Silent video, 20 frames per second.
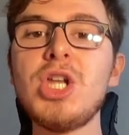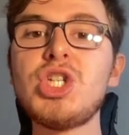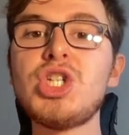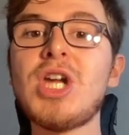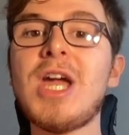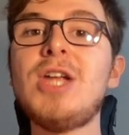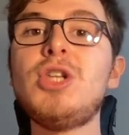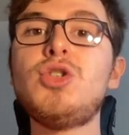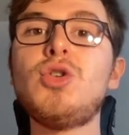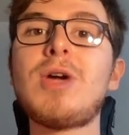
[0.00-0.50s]

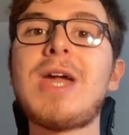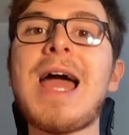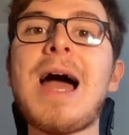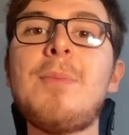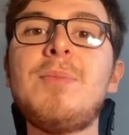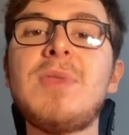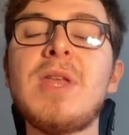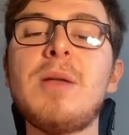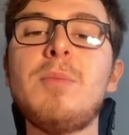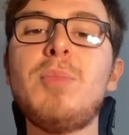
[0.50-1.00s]
change your
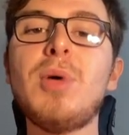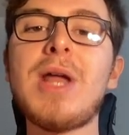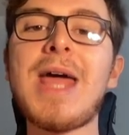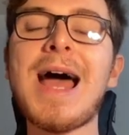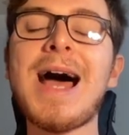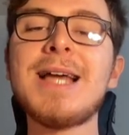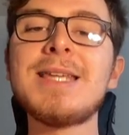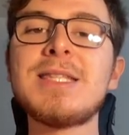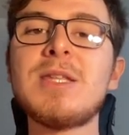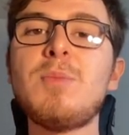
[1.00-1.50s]
captain, but it
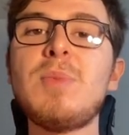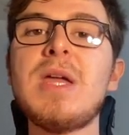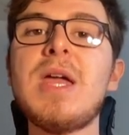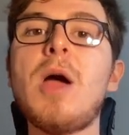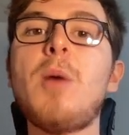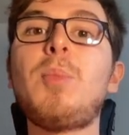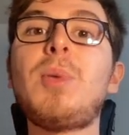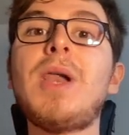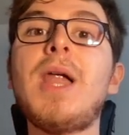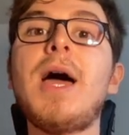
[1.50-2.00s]
has to be
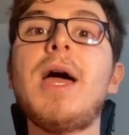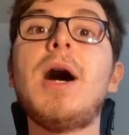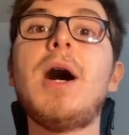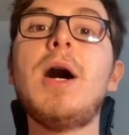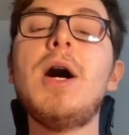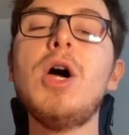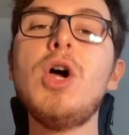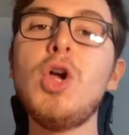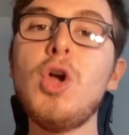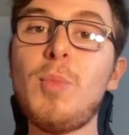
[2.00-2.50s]
a player
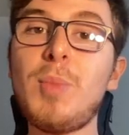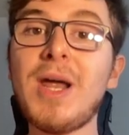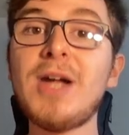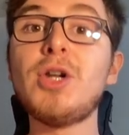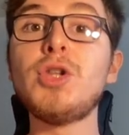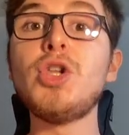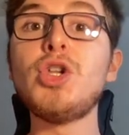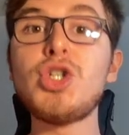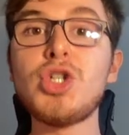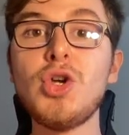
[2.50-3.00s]
who played
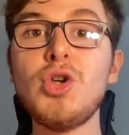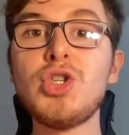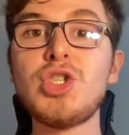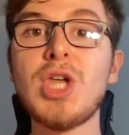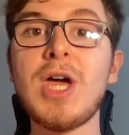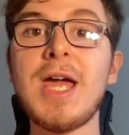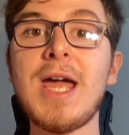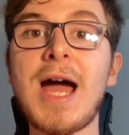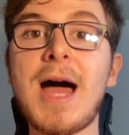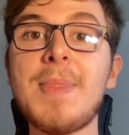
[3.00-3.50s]
on the Tuesday,